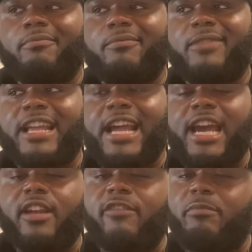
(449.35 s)
that
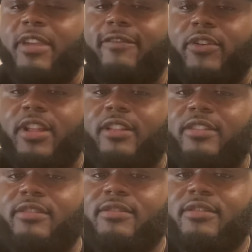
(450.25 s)
kind of beef on
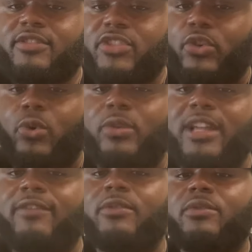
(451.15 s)
a general
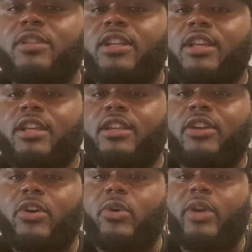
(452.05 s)
level.
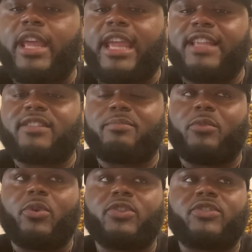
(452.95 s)
It's
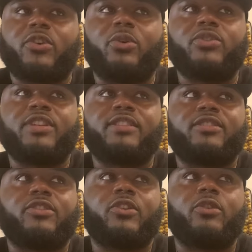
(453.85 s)
more so just,
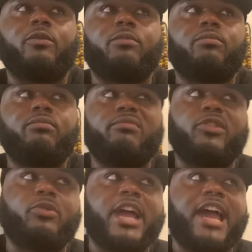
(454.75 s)
you
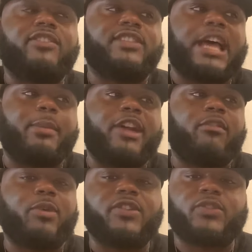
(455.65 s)
just happen to have a
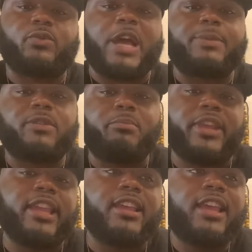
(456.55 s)
person who happens to
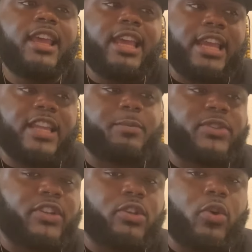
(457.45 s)
be in this
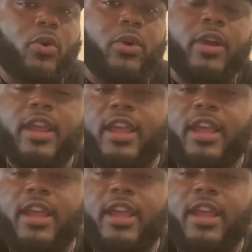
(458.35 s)
particular org,